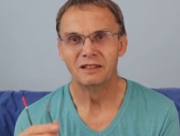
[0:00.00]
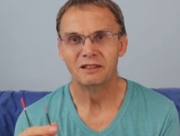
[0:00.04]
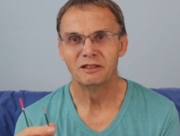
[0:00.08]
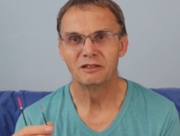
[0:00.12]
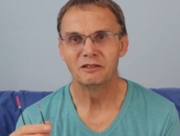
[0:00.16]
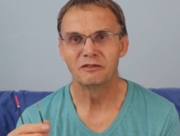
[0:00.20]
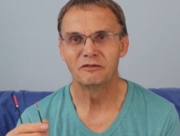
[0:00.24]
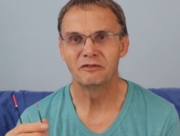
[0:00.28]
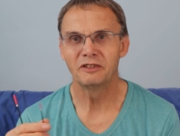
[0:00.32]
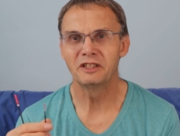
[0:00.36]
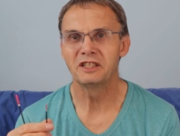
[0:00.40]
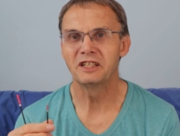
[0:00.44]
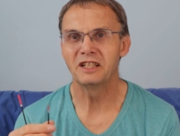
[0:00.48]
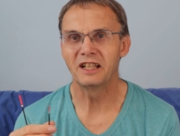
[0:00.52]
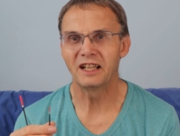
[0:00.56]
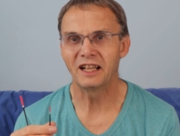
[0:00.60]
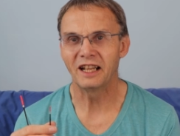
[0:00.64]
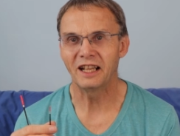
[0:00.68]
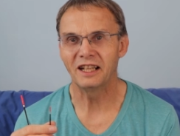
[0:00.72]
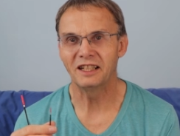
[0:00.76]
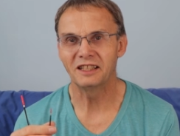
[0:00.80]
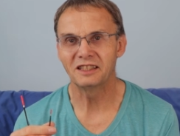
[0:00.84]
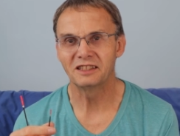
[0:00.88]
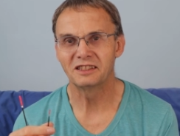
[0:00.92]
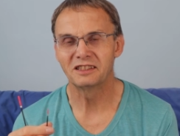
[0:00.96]
fishing
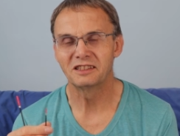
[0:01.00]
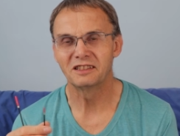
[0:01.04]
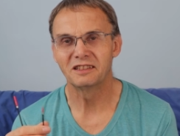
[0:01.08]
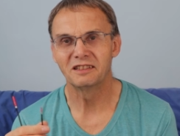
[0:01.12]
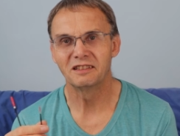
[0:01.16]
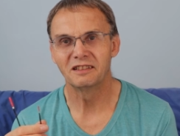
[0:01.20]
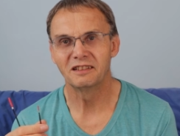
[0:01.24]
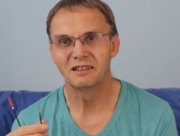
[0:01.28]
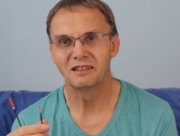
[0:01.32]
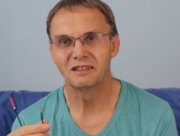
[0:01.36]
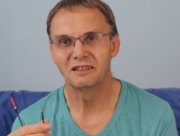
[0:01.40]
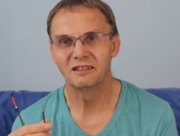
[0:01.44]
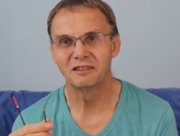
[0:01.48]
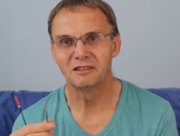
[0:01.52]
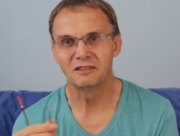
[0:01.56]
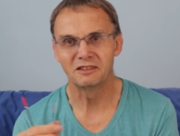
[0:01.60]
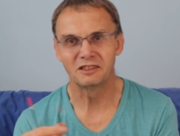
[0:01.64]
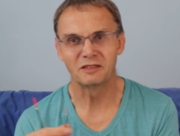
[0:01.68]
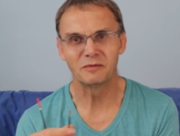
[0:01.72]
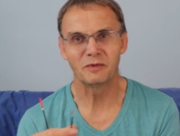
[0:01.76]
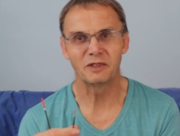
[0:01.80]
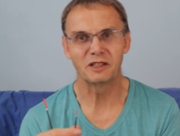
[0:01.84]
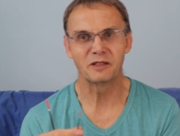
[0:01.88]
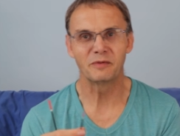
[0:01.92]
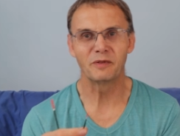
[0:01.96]
against, not
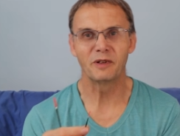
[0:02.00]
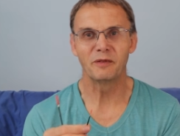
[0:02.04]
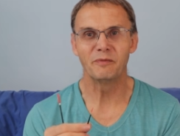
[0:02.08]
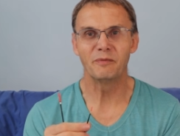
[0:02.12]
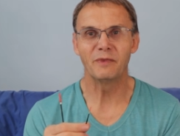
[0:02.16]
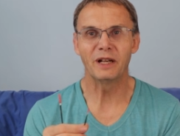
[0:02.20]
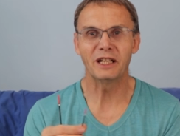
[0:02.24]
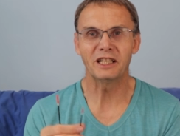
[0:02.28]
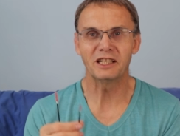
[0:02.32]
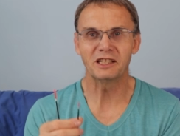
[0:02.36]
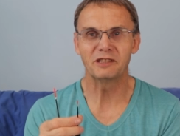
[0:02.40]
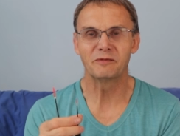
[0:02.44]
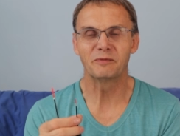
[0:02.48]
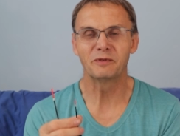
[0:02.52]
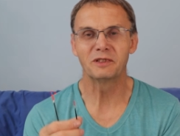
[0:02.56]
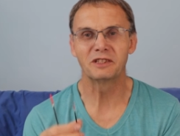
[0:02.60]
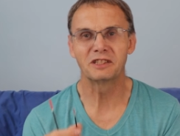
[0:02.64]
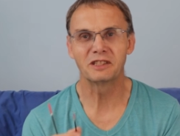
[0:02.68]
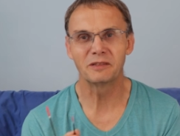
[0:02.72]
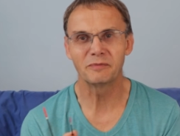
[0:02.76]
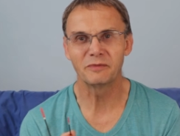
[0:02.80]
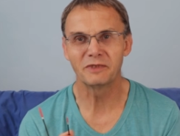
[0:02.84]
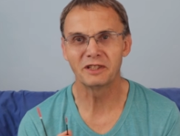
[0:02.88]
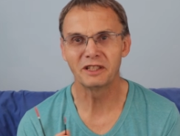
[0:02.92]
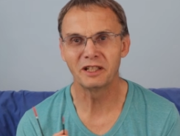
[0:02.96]
so much my mates, but
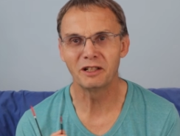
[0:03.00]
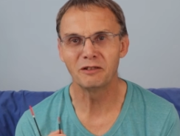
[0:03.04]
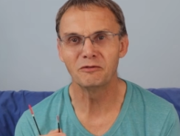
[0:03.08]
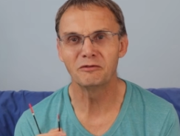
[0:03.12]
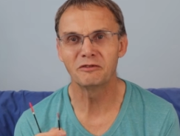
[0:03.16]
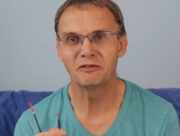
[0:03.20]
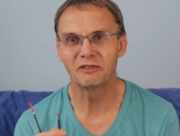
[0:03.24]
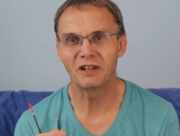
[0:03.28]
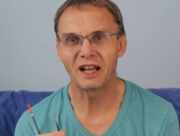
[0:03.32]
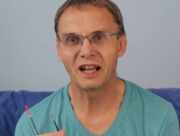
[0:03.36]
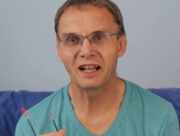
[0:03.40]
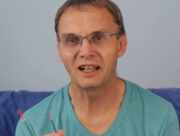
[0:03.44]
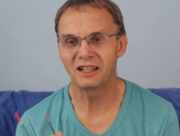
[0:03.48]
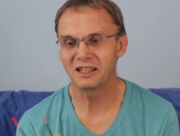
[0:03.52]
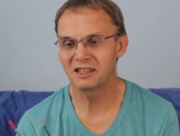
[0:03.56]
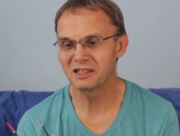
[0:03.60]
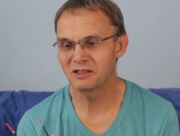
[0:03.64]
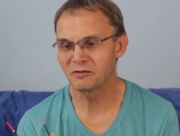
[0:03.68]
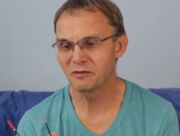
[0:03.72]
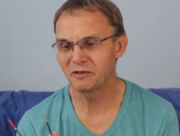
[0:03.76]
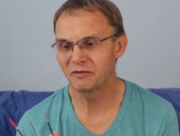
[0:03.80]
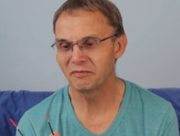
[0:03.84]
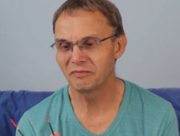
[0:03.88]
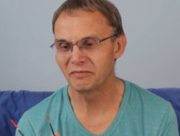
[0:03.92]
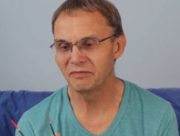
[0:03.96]
some of the older
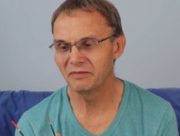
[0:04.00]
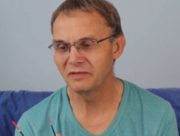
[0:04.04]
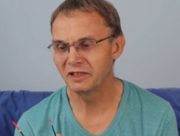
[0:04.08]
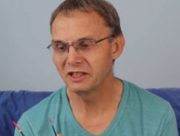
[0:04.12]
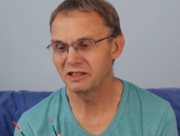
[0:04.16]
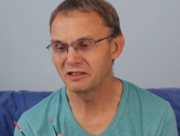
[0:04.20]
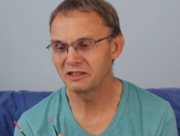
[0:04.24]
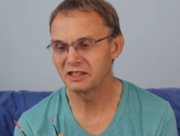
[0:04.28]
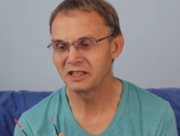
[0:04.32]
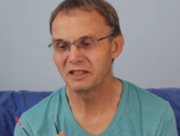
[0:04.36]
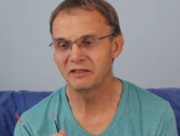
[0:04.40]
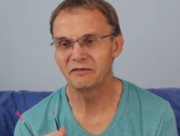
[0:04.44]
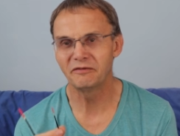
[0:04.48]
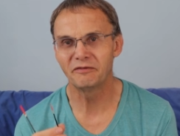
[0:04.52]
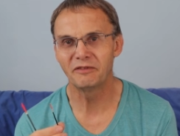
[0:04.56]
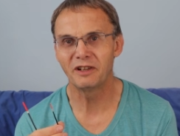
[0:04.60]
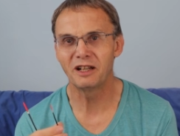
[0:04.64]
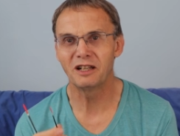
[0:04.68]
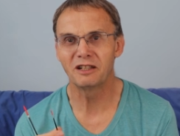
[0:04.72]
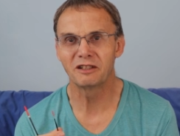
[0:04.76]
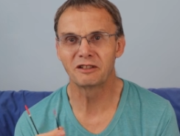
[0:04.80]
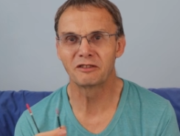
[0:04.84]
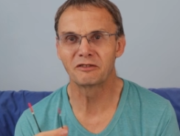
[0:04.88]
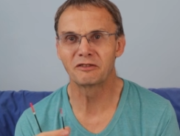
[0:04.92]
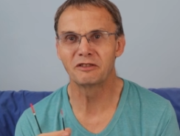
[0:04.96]
anglers were using
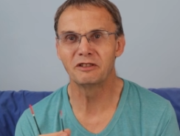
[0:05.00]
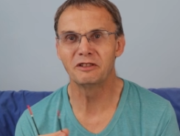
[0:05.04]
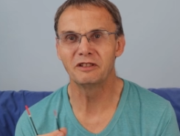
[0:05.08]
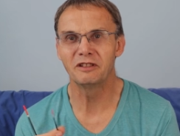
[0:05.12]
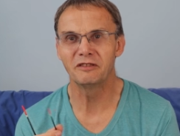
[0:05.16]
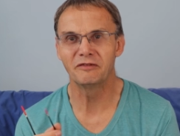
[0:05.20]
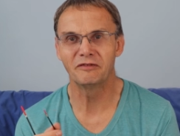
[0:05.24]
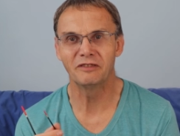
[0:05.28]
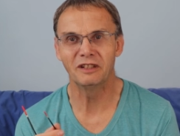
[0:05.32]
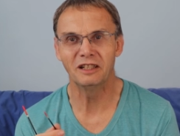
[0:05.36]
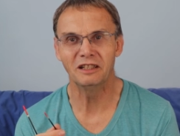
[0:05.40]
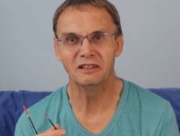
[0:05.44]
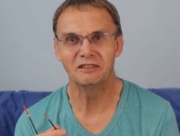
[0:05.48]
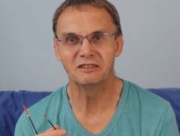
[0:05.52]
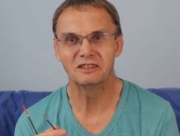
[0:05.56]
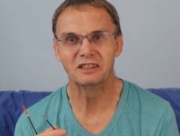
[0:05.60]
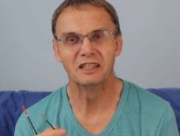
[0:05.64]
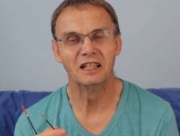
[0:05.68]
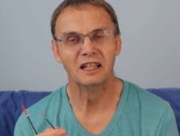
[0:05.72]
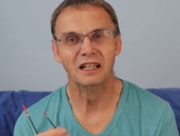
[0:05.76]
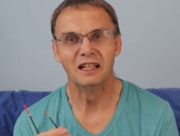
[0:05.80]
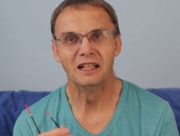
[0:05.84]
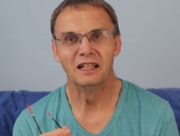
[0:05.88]
far cruder floats.